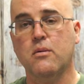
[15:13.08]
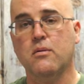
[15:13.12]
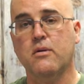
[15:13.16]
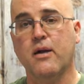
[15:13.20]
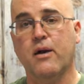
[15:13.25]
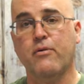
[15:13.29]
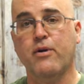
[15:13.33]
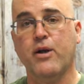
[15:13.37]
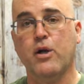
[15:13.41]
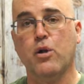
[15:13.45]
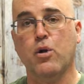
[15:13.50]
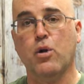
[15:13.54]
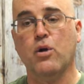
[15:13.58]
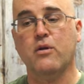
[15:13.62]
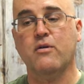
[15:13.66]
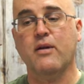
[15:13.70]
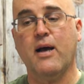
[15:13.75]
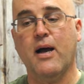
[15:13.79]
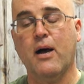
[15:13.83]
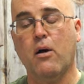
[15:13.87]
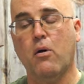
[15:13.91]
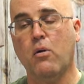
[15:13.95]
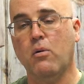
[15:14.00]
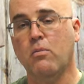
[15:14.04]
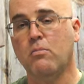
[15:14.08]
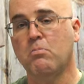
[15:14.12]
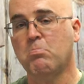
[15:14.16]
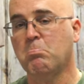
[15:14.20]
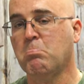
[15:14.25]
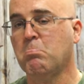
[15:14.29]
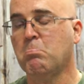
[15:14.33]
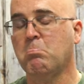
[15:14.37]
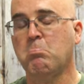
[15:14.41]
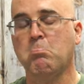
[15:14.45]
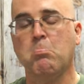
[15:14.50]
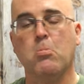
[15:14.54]
terry cloth towel,
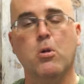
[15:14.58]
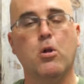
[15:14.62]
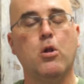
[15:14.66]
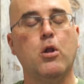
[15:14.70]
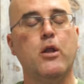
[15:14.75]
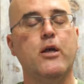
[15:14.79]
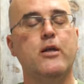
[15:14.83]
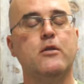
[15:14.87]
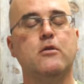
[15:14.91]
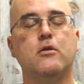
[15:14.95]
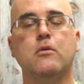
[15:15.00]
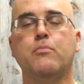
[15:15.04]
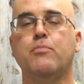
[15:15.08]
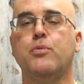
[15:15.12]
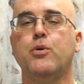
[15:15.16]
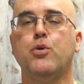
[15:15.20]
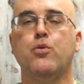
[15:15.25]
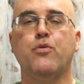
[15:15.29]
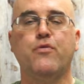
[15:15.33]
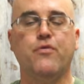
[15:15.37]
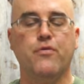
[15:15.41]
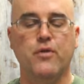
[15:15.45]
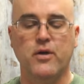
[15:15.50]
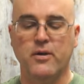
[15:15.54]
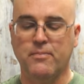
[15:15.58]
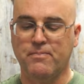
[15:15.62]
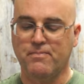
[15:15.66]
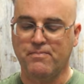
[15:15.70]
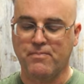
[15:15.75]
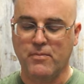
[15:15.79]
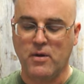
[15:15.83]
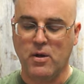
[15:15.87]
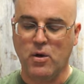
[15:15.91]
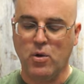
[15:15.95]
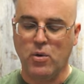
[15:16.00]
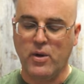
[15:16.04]
cleans it beautifully.
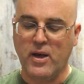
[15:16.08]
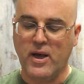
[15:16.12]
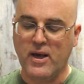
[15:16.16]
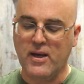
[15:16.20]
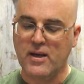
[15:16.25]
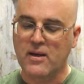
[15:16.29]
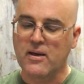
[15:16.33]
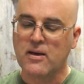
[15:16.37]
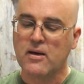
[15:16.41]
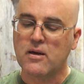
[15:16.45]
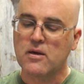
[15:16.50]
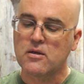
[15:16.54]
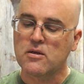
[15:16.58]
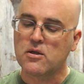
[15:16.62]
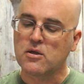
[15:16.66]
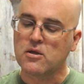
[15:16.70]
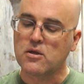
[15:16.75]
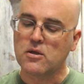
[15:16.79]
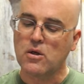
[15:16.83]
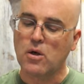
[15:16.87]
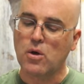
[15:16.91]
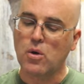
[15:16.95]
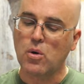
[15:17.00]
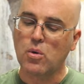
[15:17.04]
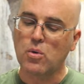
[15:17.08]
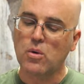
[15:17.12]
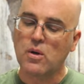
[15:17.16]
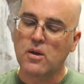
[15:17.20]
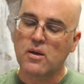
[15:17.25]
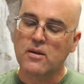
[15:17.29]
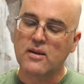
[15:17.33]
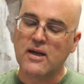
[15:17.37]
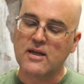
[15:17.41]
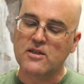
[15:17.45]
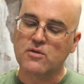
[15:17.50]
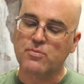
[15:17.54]
Okay, so
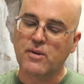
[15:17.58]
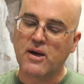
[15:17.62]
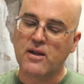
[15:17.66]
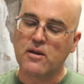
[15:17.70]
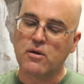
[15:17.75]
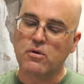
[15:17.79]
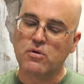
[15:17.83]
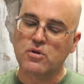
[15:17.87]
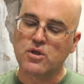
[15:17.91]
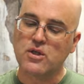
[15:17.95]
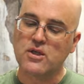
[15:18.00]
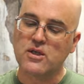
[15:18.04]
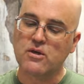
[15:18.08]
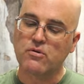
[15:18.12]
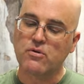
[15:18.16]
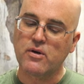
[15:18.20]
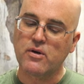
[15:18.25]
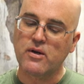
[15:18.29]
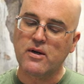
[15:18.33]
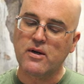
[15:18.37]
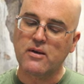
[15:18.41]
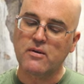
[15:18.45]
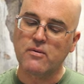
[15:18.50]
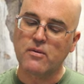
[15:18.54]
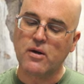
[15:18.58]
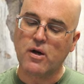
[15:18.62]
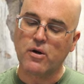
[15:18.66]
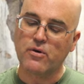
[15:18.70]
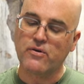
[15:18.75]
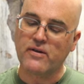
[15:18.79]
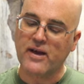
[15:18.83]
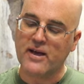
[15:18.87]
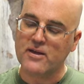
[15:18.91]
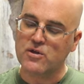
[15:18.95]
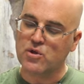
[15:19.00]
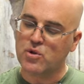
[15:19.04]
that's my little secret. Our
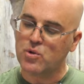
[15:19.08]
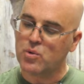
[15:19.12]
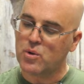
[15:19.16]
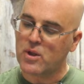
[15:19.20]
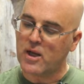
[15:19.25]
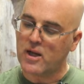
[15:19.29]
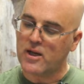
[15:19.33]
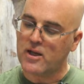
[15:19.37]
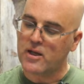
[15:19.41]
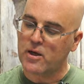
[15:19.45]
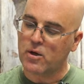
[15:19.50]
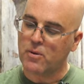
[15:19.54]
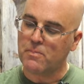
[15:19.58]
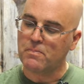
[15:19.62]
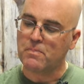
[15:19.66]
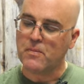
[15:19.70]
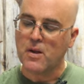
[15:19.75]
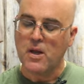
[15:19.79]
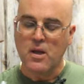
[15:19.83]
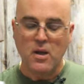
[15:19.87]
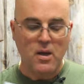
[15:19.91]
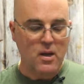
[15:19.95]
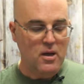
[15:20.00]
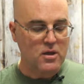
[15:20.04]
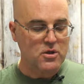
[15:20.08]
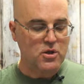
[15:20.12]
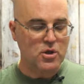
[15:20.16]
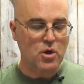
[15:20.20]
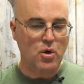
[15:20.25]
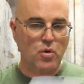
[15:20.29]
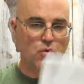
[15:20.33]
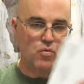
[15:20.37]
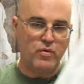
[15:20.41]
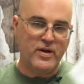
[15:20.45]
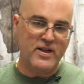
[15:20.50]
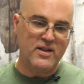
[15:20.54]
techs do that here.
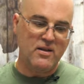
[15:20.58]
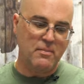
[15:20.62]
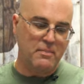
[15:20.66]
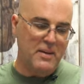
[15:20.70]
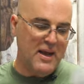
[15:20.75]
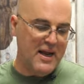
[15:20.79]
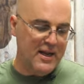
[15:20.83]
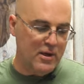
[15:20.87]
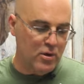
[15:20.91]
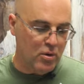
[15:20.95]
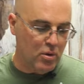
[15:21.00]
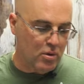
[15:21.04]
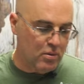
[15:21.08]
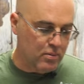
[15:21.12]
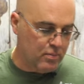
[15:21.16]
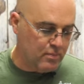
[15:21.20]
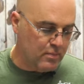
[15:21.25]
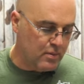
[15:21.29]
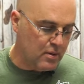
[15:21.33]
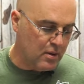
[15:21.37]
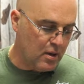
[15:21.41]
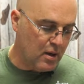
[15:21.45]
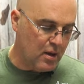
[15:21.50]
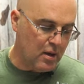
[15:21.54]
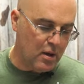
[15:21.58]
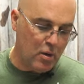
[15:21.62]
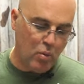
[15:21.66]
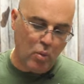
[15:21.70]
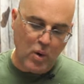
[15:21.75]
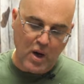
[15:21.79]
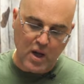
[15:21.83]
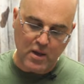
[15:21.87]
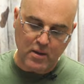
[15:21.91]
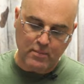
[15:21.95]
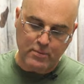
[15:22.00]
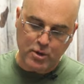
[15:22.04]
So read the manual uh,
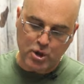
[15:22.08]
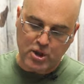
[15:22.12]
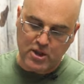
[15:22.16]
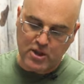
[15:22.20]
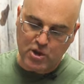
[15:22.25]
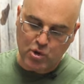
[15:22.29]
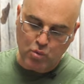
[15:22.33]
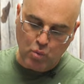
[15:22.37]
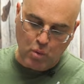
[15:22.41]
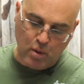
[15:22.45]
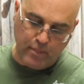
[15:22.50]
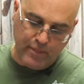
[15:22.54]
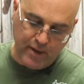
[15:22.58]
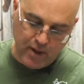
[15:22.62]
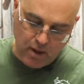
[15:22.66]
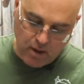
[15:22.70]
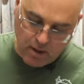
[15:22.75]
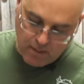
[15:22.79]
while the machine's warming